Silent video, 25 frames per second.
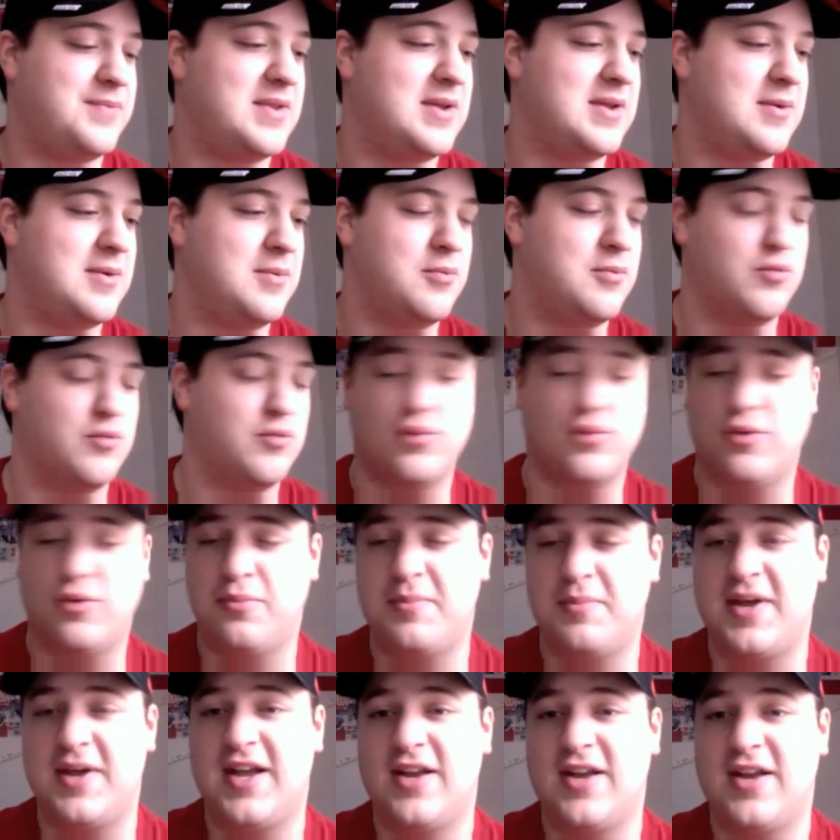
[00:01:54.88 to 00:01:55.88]

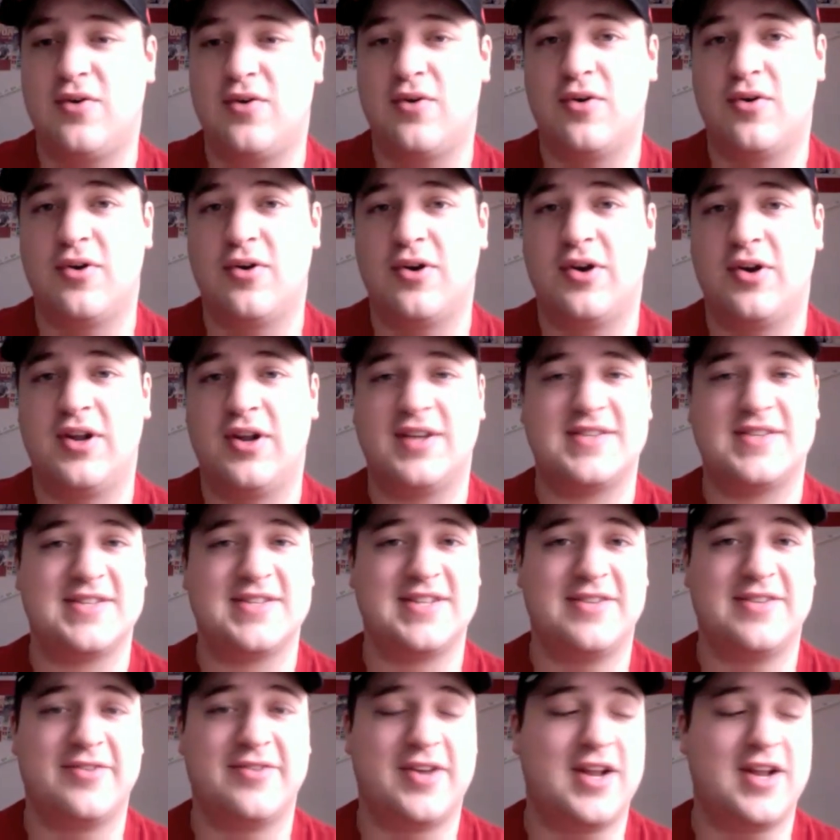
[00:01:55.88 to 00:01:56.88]
roommate or a
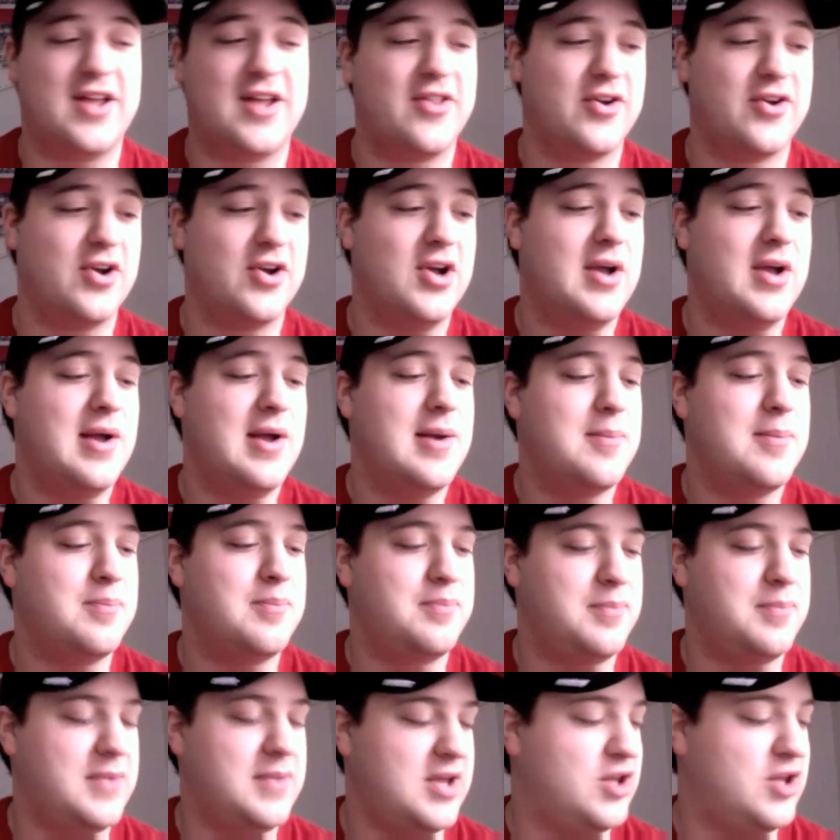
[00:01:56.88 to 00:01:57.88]
significant other,
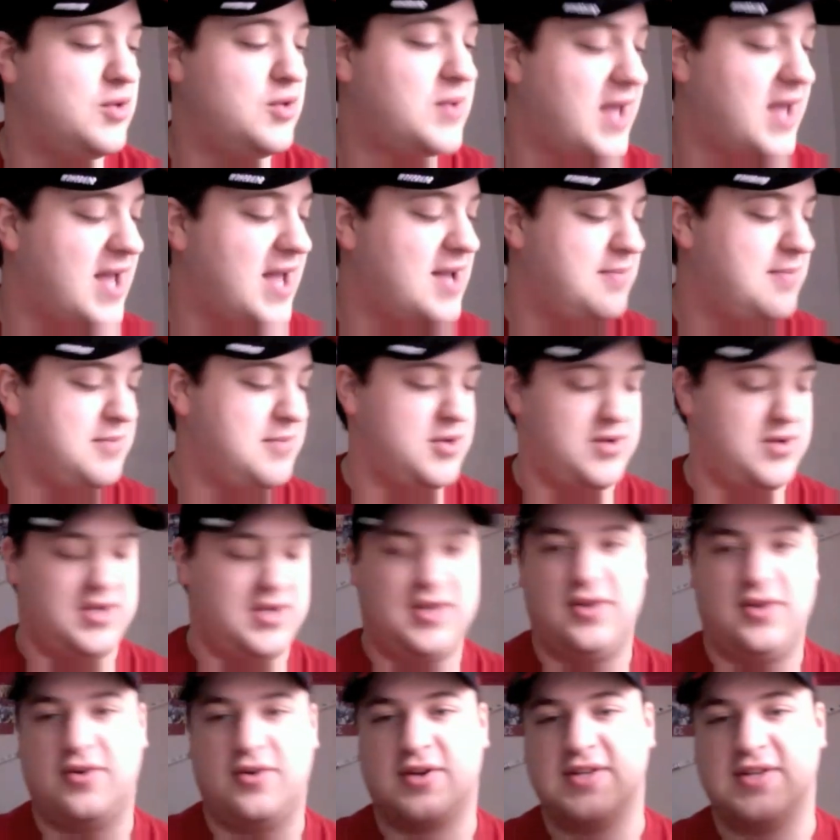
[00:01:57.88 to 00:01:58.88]
you can mute
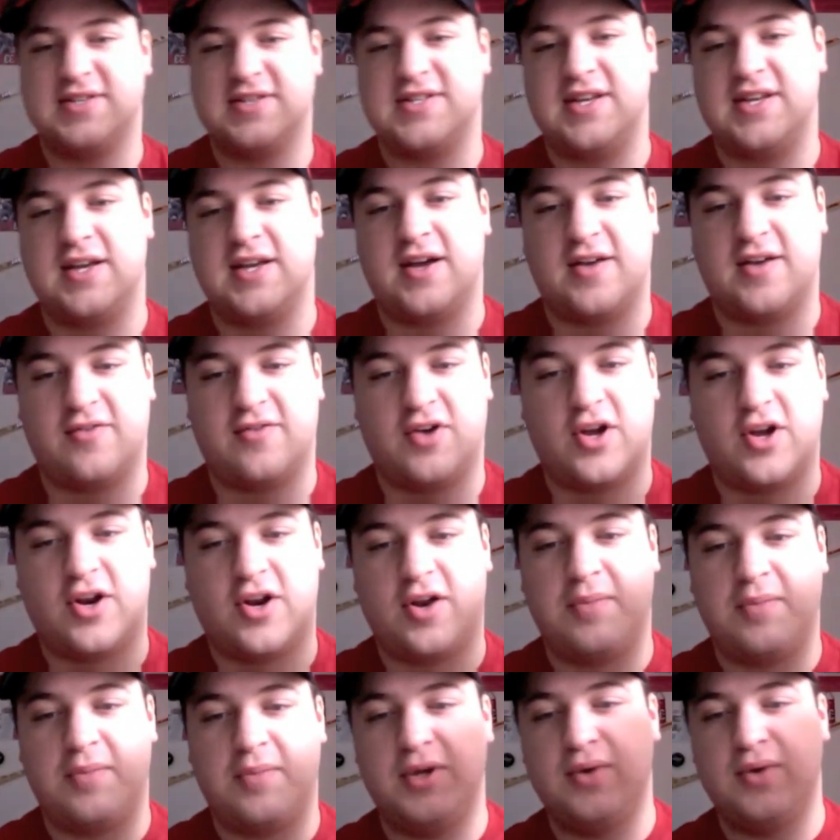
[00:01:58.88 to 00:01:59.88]
it. You can see I've got it
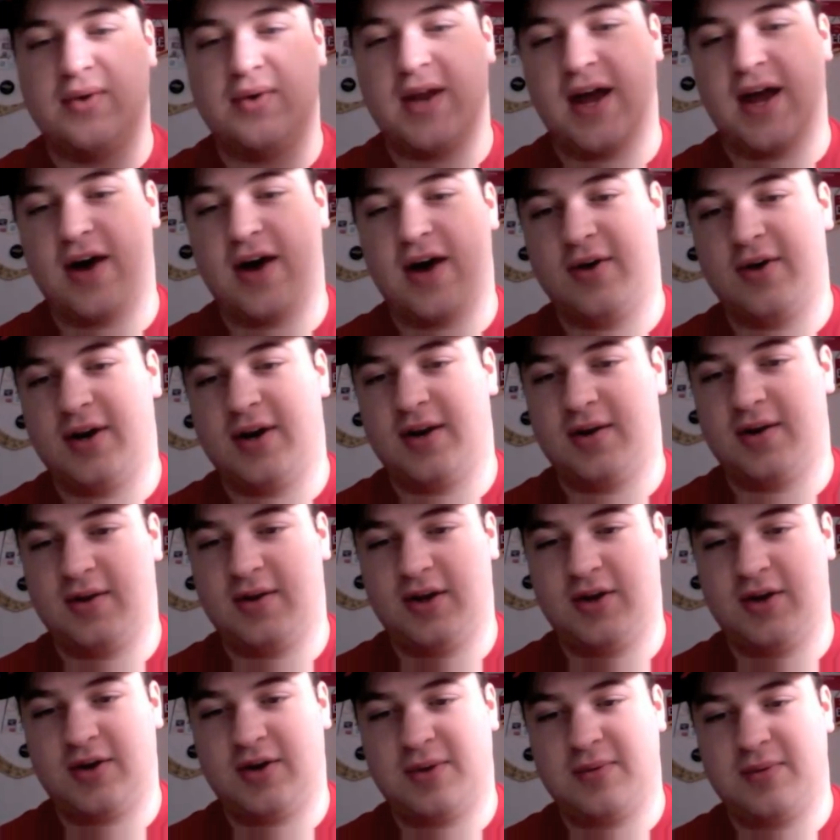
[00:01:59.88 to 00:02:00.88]
on mute now, and
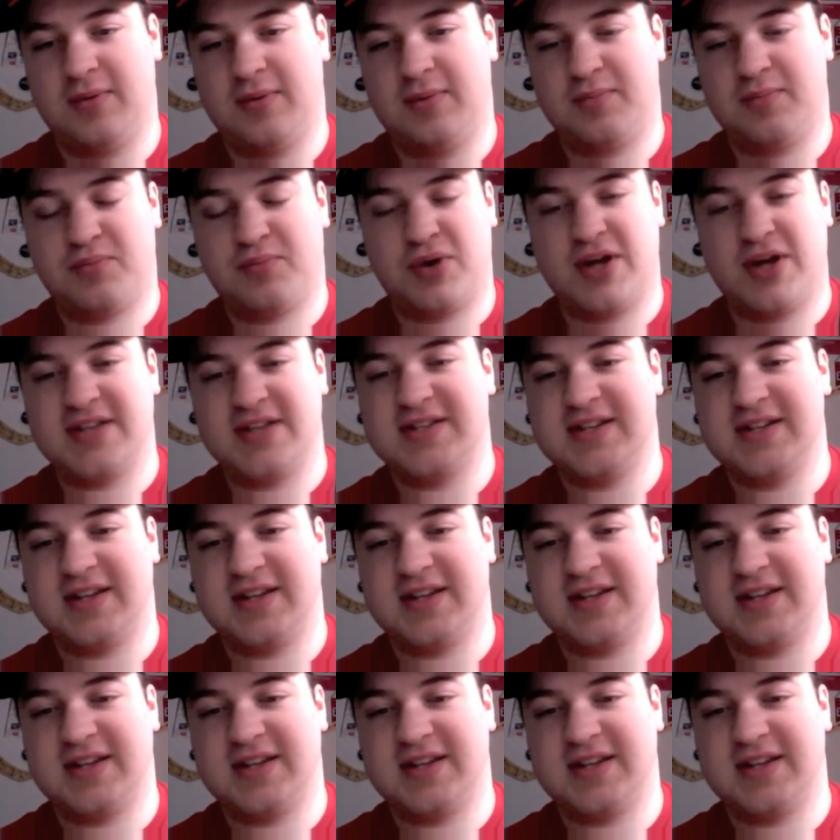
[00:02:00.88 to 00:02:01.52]
you can press the